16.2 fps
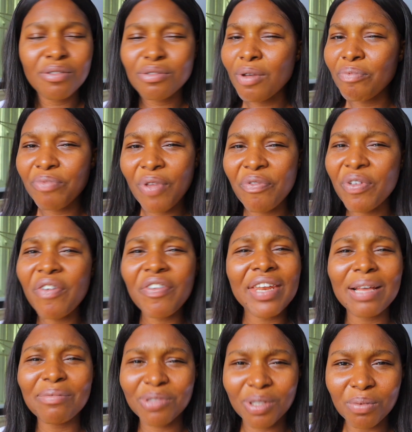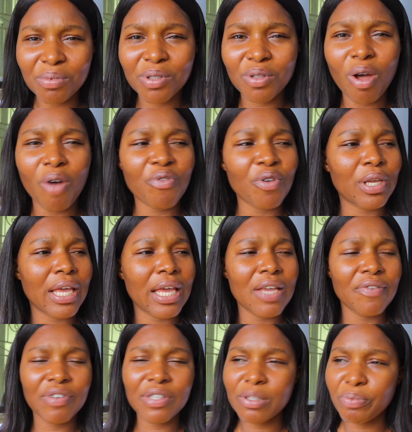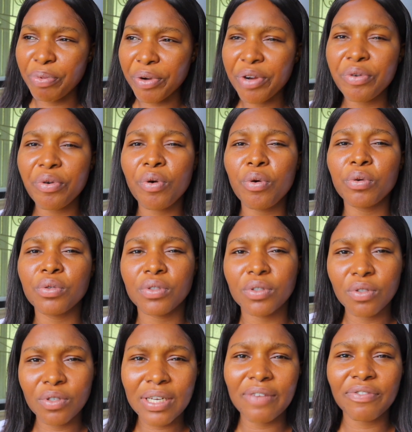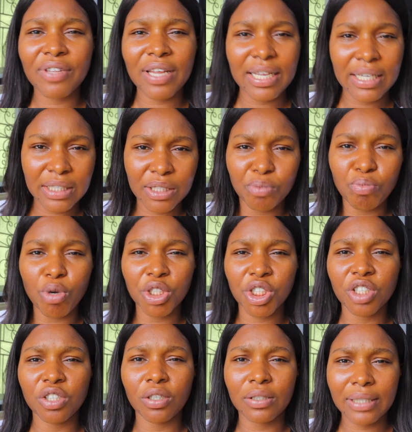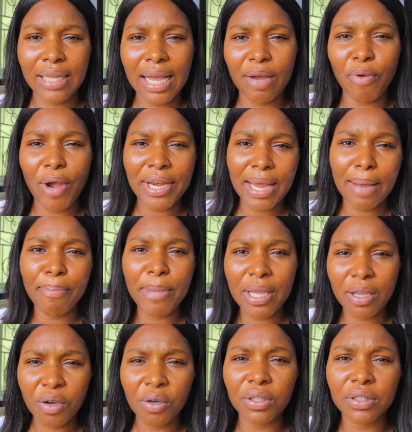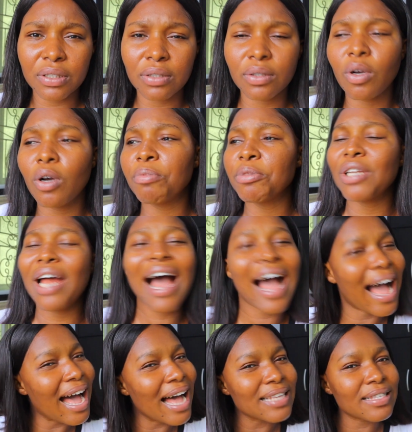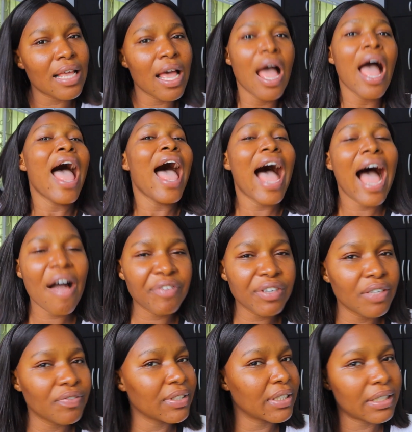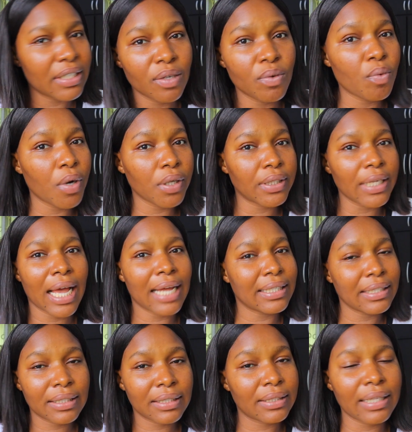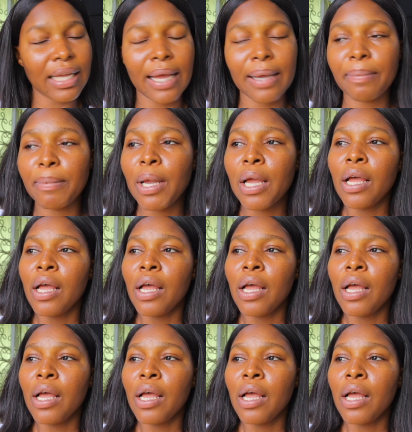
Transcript: They've given them some stuff. Okay, even spring rolls. They've started munching on that while their main course is coming. I haven't even seen water at this time.